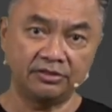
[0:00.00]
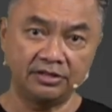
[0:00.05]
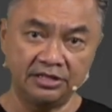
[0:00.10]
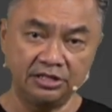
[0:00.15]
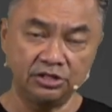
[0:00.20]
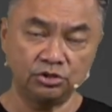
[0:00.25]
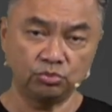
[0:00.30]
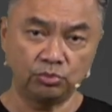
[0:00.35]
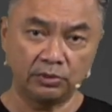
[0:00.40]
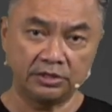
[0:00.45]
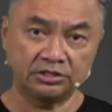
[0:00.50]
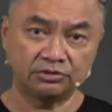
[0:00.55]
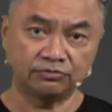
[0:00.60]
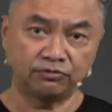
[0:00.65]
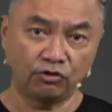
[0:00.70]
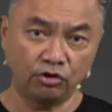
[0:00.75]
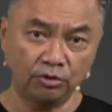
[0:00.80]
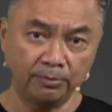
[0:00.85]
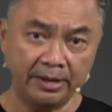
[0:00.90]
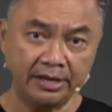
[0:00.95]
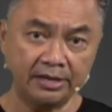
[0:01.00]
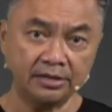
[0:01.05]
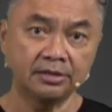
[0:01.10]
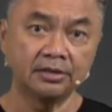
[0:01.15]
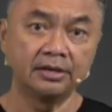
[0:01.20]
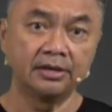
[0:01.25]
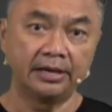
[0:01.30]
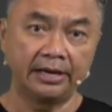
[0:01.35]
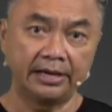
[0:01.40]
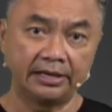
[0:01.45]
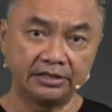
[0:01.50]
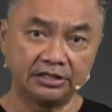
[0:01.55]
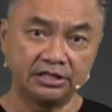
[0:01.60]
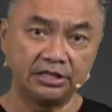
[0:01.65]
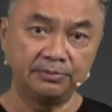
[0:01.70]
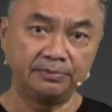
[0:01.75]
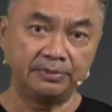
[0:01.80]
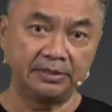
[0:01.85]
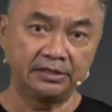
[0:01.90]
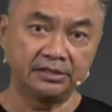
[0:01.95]
east-west format and
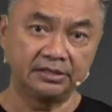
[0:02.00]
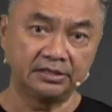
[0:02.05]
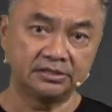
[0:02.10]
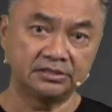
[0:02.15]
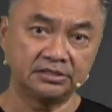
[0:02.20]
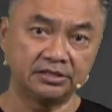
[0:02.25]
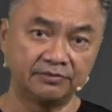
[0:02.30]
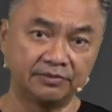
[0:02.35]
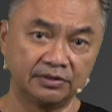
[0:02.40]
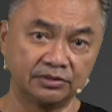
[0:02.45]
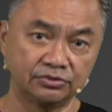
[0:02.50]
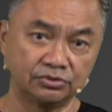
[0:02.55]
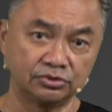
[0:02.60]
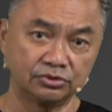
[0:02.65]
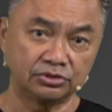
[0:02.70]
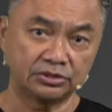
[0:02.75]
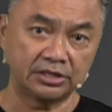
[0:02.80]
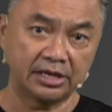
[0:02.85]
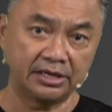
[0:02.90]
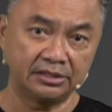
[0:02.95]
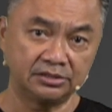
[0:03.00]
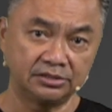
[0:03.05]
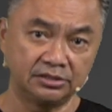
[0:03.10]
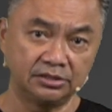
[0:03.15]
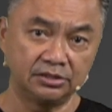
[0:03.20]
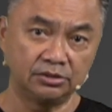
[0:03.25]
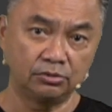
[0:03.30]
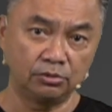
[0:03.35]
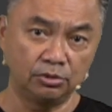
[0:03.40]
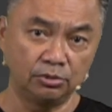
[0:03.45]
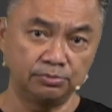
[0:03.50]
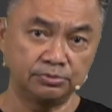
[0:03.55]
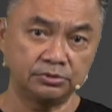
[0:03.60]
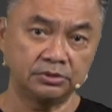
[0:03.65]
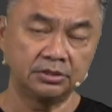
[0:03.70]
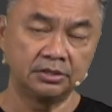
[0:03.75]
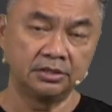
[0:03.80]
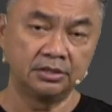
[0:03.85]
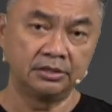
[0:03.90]
keeping the civil society groups